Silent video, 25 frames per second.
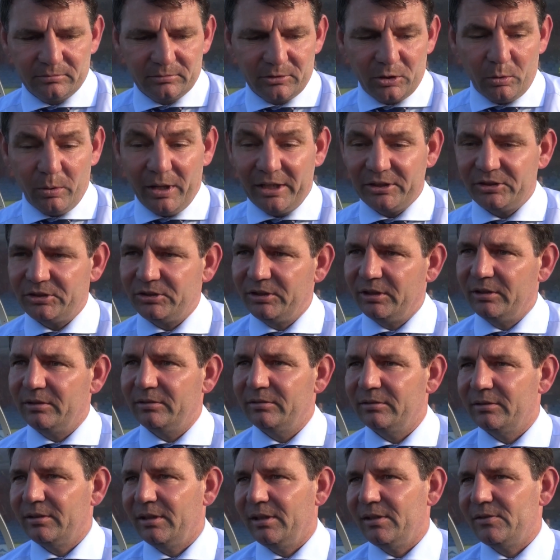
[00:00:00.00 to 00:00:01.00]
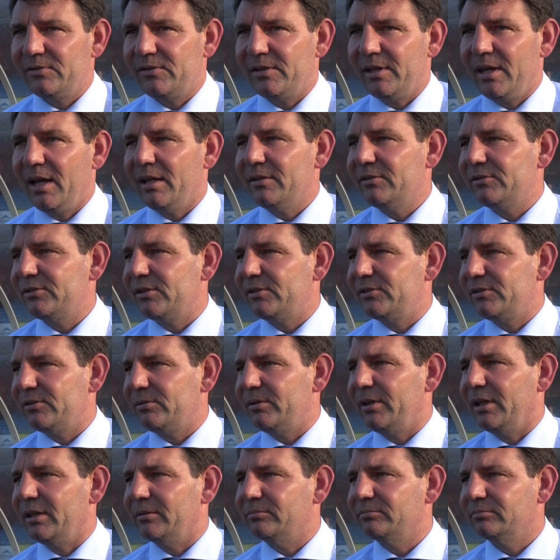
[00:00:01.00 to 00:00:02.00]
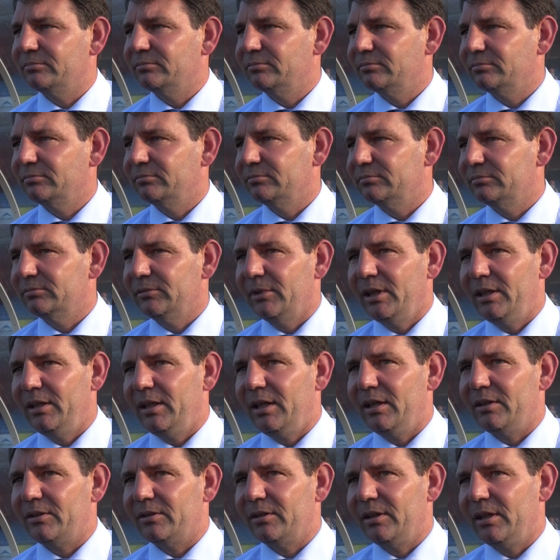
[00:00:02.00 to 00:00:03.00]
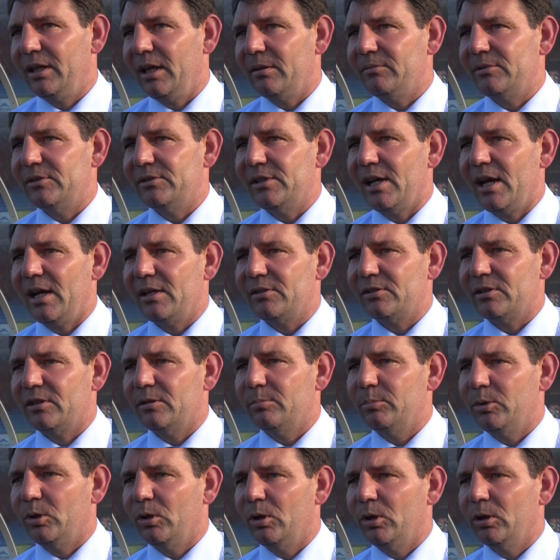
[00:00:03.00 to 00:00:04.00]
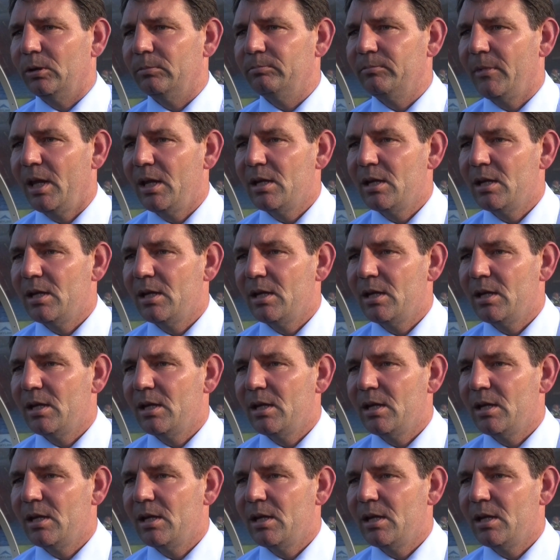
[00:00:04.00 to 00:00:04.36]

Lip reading: question is the answer to it. He did. He kept his eyes on the ball.